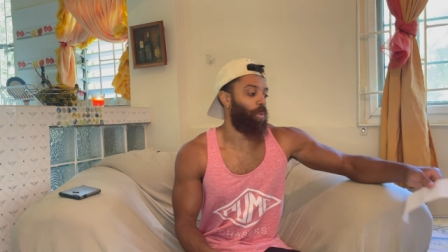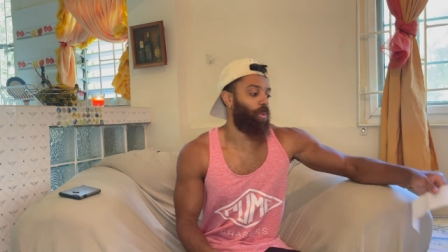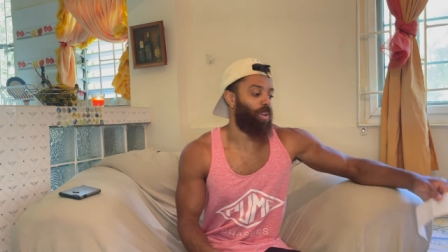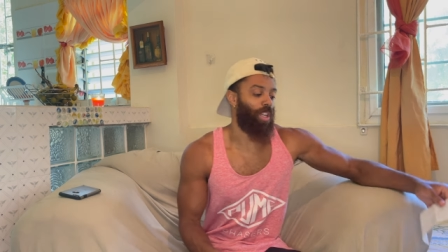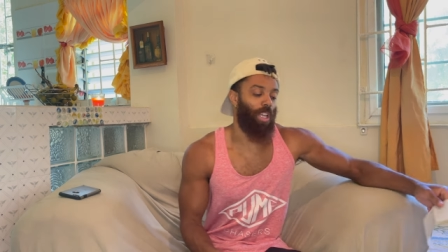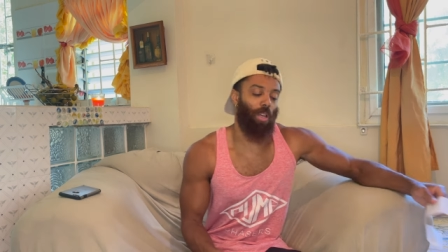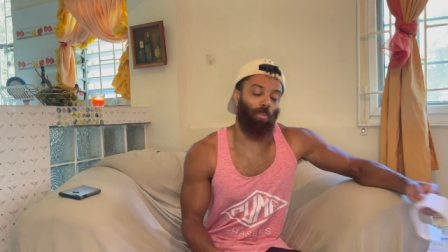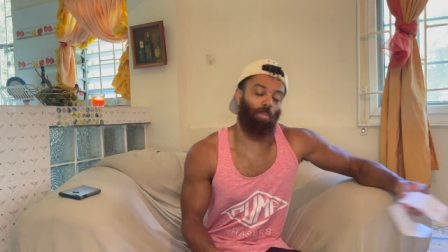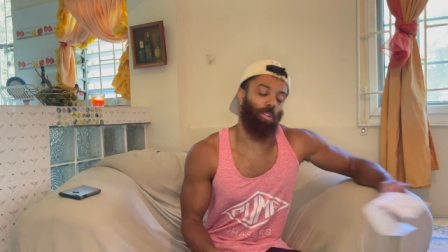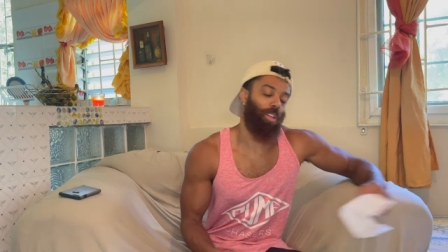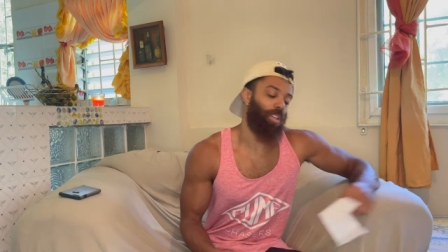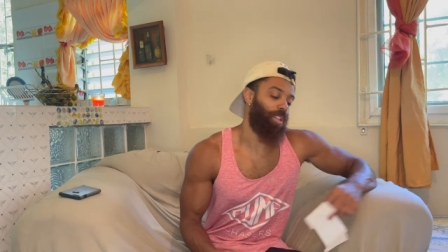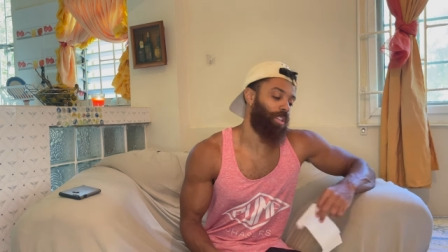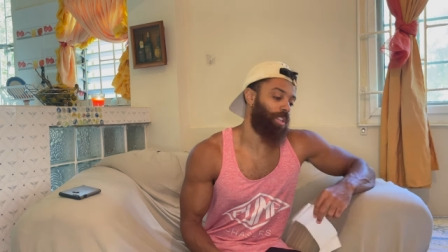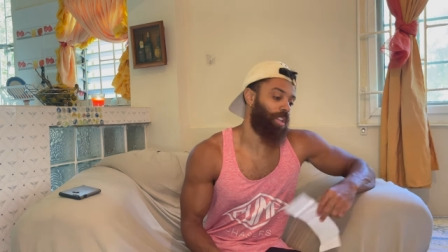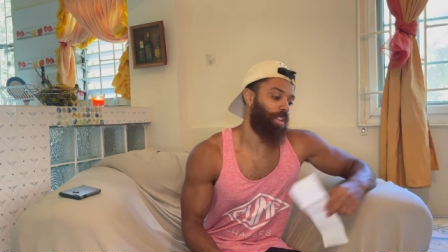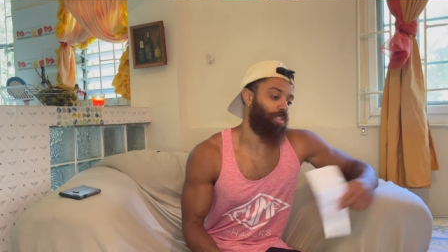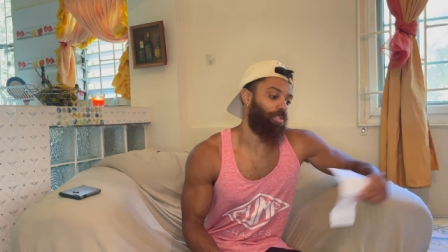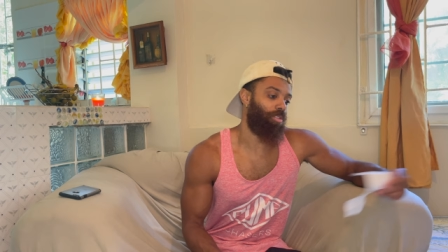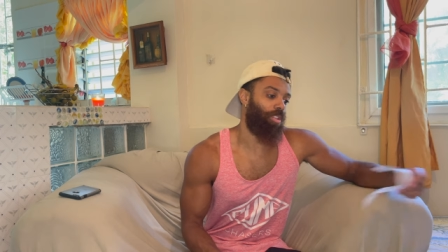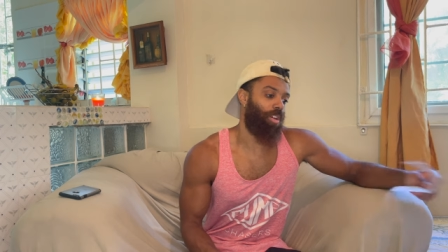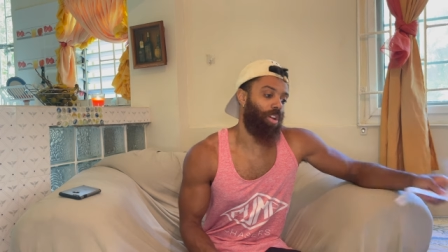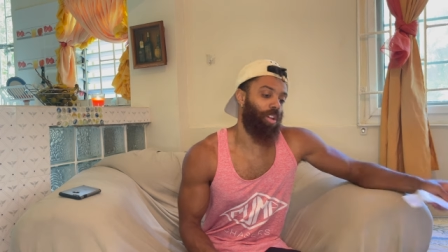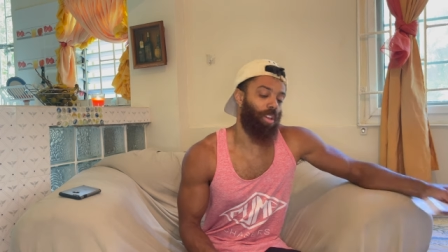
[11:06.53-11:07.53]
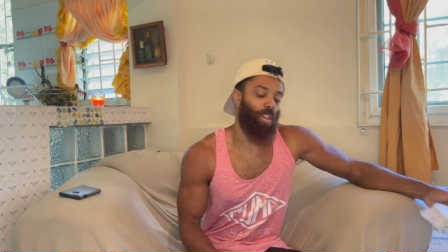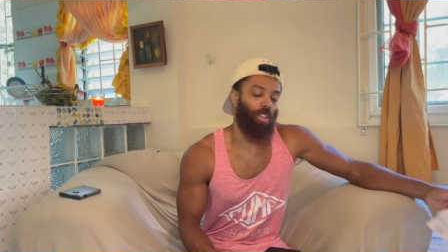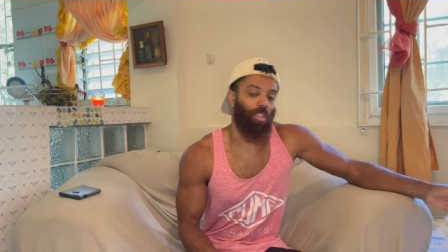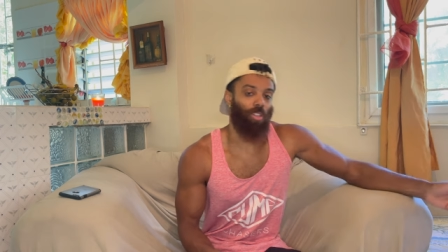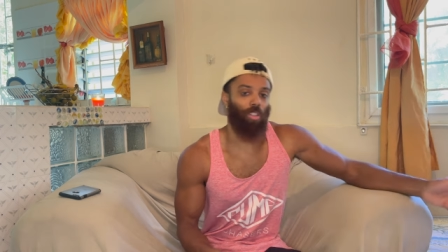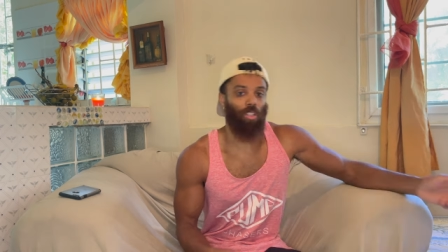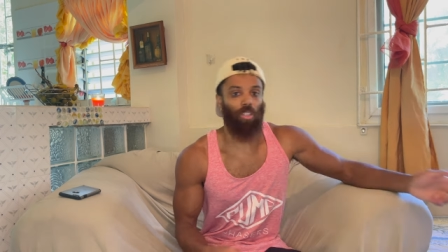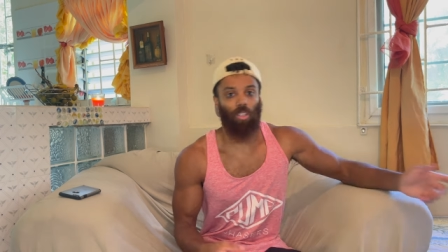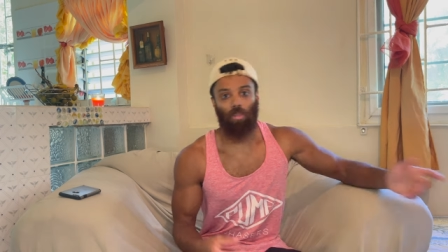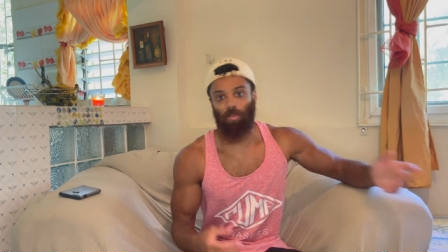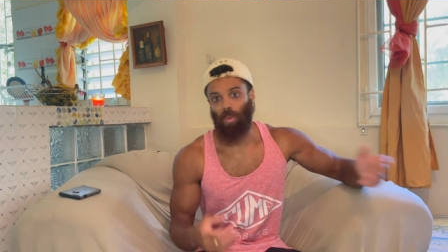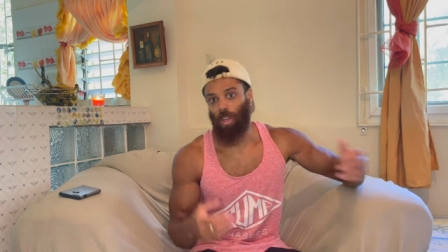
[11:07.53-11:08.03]
With that being said, y'all, it's
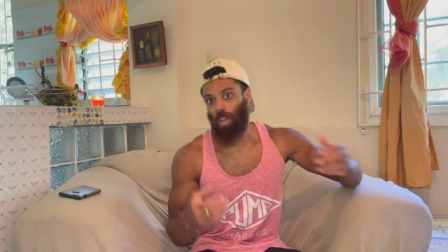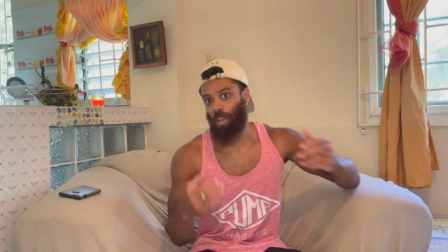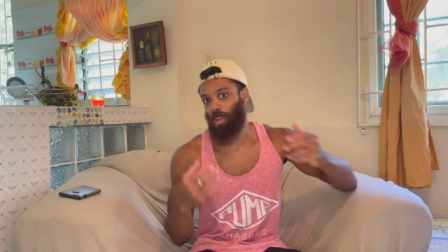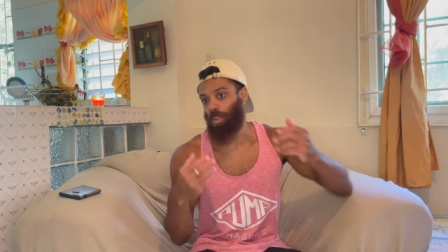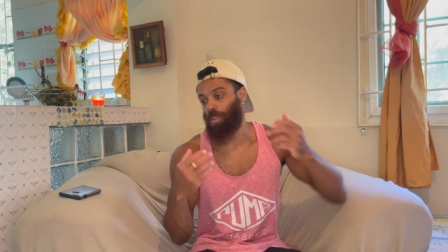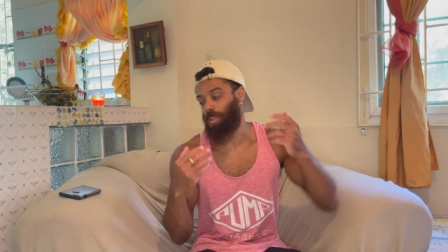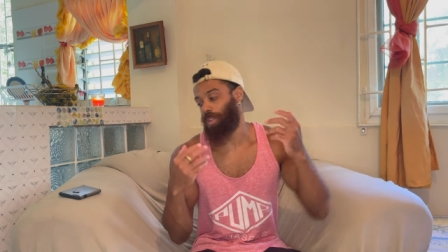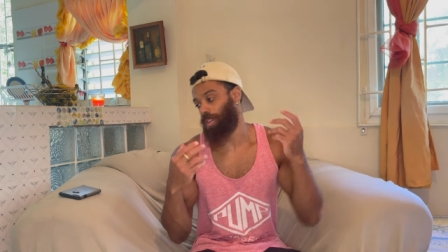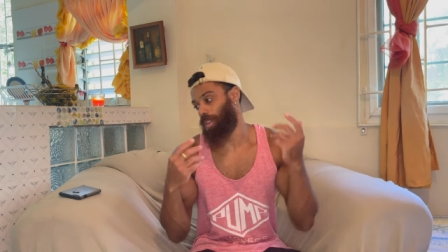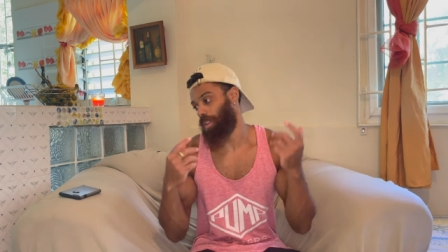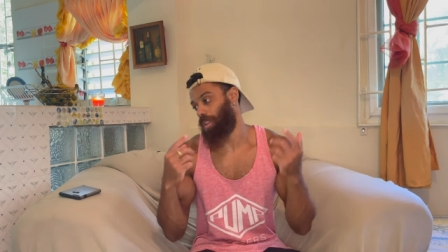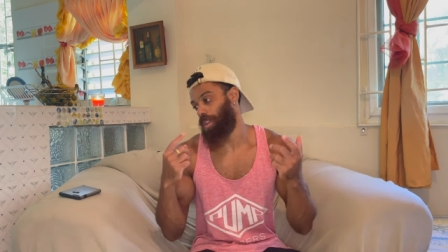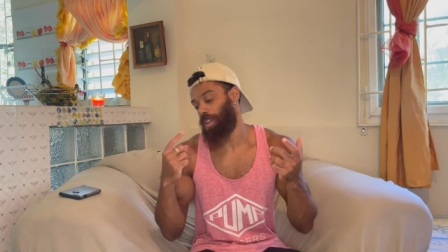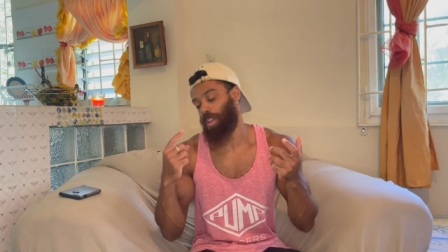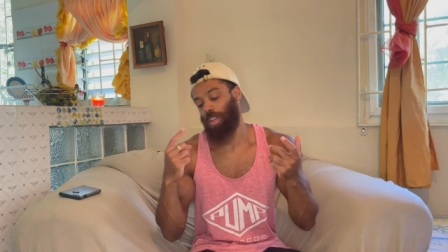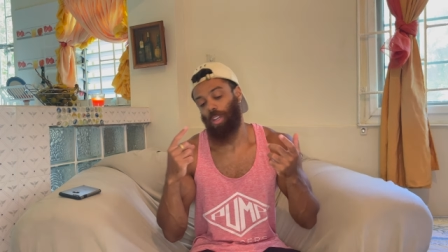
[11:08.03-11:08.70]
just about